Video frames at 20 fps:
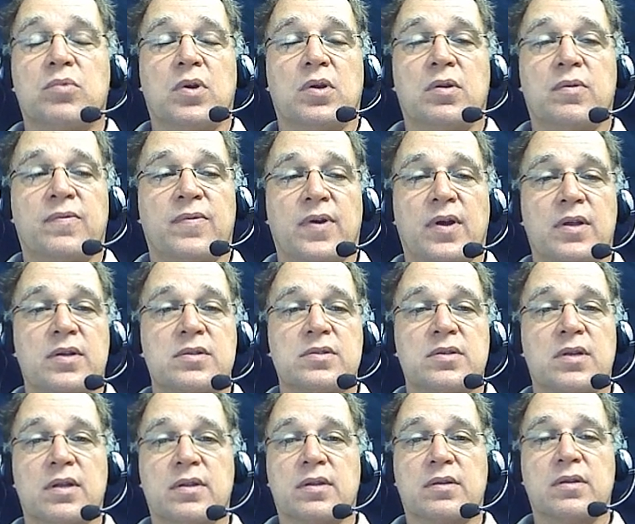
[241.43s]
it
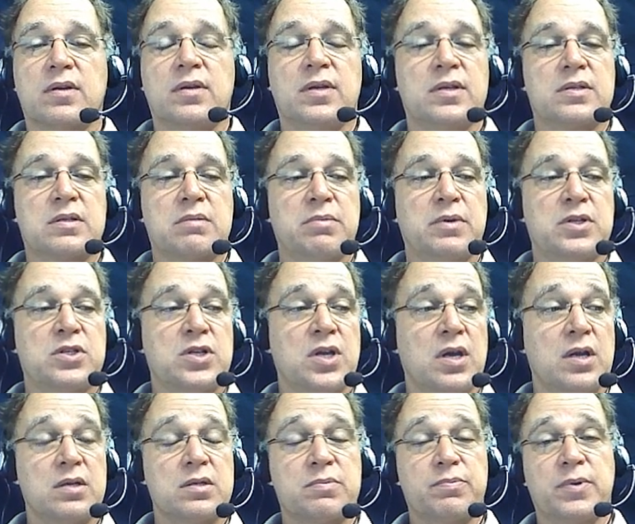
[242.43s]
finds nothing that needs to be
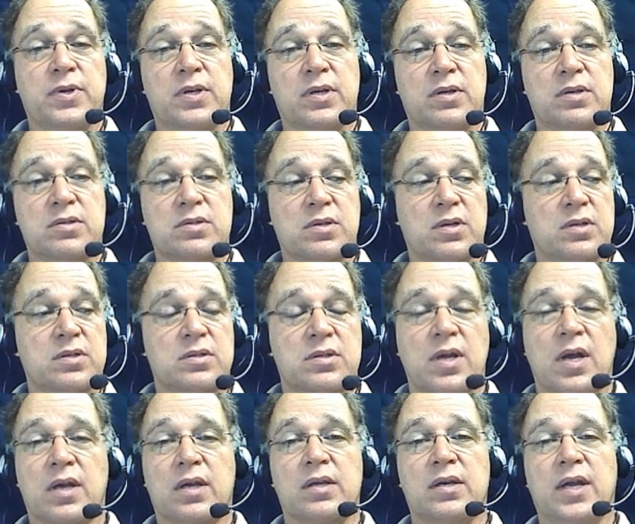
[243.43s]
changed because it's
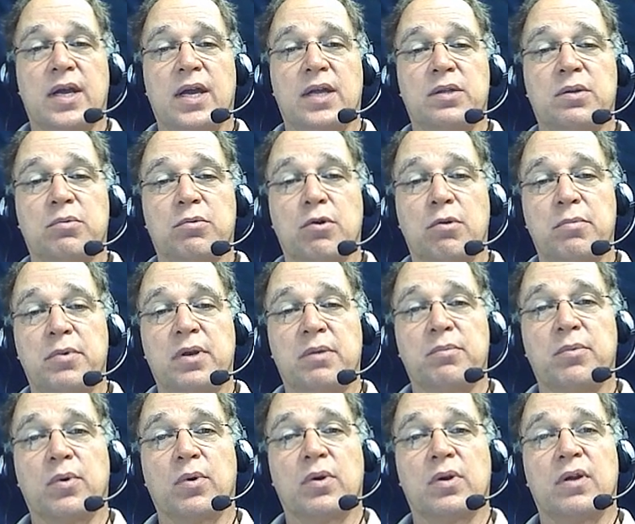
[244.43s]
not going to add the room
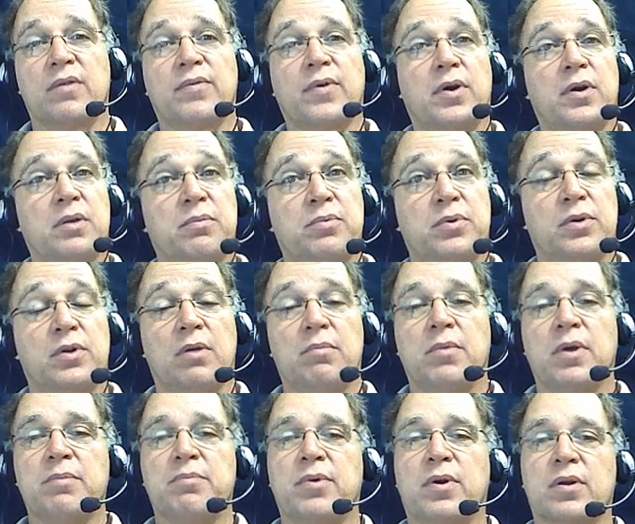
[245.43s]
anymore, and I've already put all
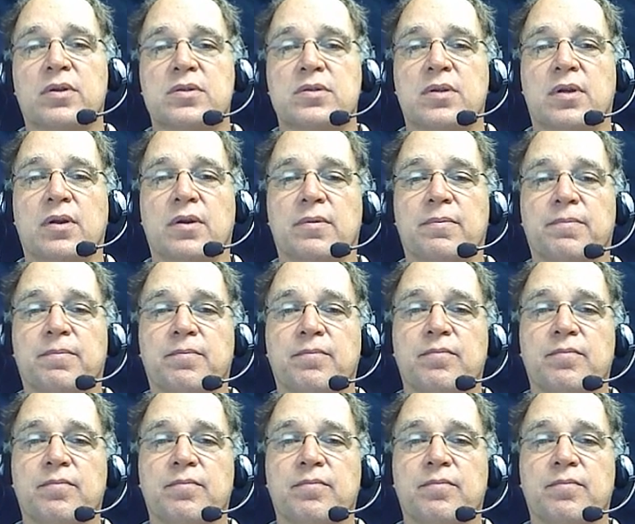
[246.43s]
my parts there.